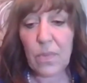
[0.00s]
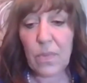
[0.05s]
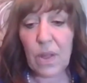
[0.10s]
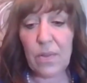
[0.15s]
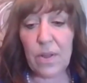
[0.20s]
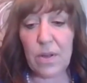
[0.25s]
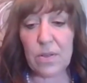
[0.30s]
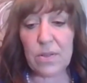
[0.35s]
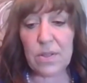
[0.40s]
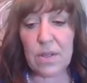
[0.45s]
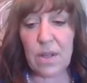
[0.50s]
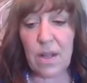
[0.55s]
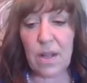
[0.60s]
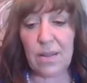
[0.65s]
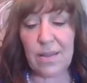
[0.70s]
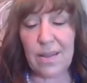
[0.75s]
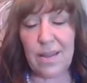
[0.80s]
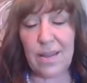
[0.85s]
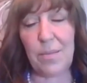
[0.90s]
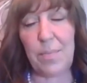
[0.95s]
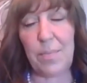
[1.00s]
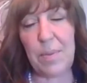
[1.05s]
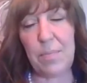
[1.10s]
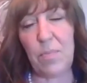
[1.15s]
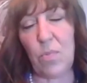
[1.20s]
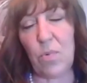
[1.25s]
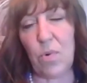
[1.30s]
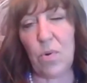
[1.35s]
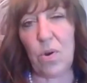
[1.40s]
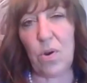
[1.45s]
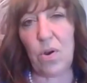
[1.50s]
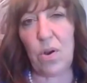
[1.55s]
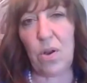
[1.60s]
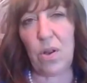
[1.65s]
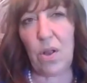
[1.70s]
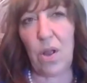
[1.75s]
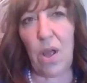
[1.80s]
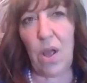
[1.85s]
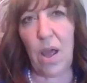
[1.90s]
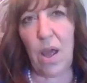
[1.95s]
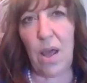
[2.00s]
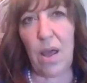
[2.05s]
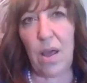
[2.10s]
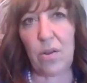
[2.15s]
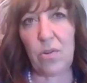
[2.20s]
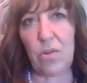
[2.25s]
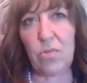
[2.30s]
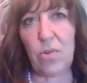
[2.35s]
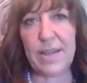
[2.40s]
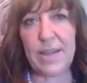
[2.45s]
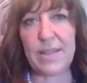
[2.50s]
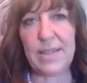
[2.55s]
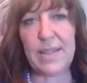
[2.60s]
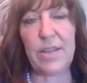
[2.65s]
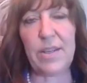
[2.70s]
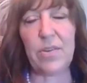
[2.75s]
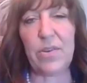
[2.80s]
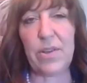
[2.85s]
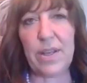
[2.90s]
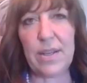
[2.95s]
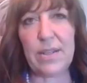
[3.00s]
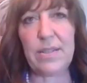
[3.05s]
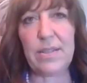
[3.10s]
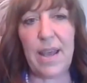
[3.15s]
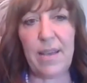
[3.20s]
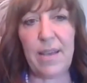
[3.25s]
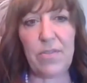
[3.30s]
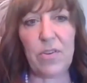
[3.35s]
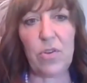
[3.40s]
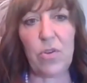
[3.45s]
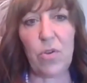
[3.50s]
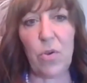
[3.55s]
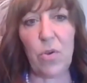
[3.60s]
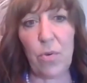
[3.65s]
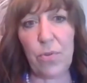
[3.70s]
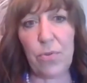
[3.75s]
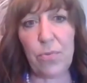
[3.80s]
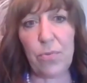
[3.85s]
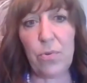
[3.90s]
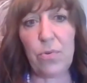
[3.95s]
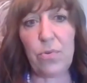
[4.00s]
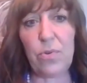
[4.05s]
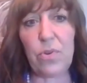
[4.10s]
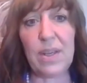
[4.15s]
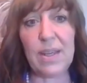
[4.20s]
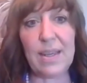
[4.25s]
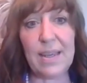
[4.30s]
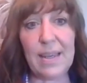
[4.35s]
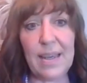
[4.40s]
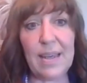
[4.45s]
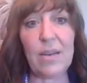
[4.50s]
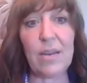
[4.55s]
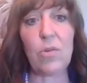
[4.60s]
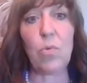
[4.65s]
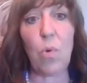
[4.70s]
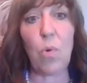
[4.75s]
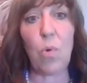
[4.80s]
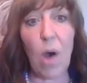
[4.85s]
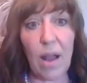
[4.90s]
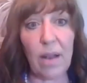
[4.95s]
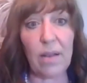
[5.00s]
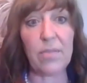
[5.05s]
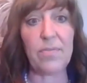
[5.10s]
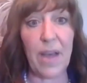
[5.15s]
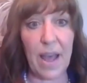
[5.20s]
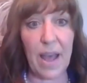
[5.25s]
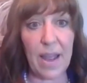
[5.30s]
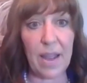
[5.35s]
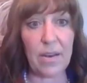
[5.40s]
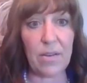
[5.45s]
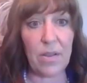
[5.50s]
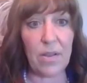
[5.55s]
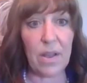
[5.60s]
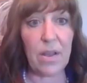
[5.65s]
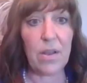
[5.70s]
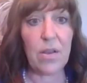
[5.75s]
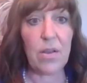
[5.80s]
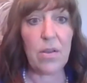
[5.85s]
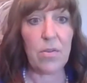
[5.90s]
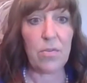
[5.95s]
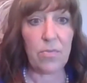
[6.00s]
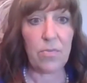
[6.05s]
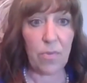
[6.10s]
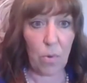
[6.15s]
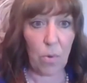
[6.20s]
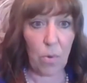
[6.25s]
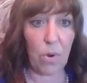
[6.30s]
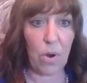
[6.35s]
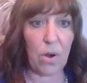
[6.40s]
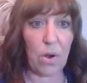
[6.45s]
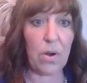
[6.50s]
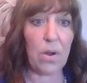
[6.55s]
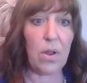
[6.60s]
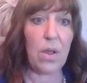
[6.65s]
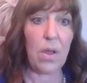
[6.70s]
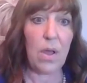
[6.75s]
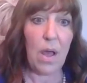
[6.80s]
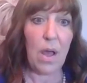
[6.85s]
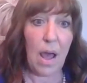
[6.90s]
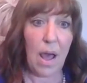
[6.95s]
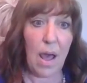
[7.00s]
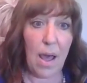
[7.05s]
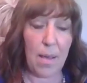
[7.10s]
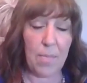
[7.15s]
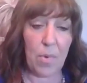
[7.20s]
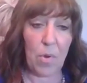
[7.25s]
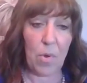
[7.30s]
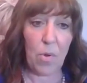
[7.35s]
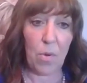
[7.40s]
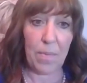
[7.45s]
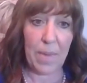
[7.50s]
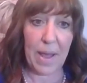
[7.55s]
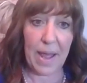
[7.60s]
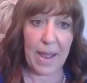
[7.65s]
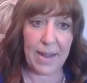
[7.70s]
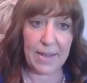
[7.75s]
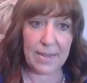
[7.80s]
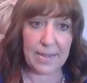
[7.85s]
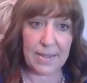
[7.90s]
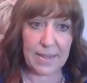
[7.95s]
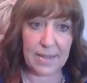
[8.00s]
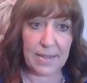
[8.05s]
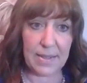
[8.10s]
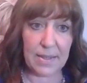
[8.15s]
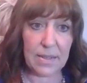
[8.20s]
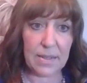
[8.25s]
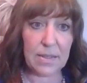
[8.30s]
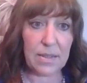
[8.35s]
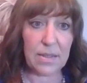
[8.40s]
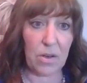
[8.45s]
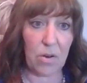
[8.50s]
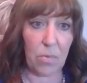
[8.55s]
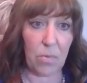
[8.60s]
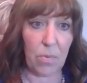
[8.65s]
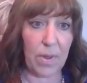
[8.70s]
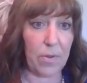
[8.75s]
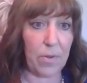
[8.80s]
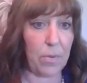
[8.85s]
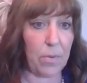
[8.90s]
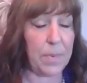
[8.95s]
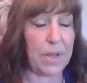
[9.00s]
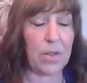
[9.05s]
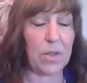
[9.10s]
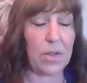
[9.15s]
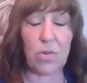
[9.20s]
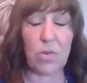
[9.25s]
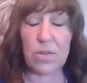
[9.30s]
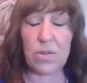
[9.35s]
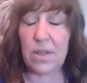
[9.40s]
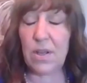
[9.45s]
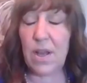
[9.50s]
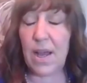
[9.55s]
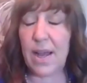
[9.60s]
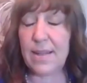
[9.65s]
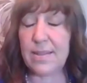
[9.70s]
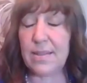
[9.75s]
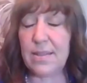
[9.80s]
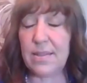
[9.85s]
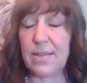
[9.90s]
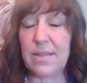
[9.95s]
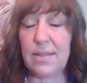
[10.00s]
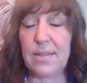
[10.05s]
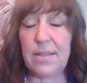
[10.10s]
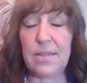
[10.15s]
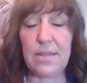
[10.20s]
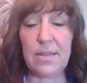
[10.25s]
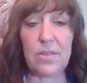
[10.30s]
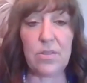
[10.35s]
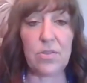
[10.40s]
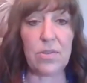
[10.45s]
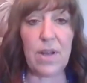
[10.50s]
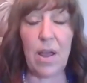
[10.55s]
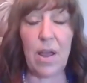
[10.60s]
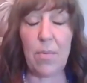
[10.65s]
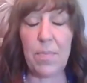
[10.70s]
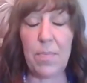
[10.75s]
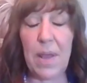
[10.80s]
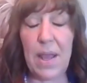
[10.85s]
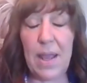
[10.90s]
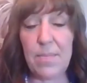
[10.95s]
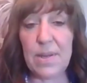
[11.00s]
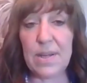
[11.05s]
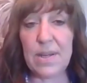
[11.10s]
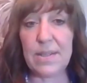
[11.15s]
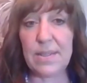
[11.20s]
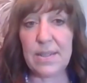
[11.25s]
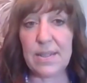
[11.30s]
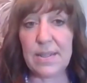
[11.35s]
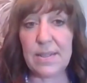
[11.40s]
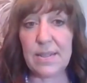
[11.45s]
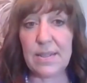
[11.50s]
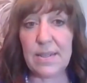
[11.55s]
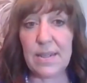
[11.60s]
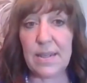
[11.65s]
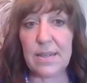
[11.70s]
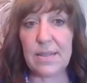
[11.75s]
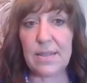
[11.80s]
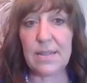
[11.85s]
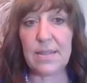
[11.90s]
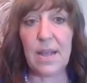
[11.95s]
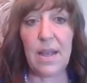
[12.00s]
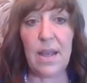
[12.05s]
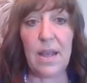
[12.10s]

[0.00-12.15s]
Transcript: There's a little bit more criteria to have to go through to get qualified for home buying assistance, whether it be closing cost assistance or down payment assistance.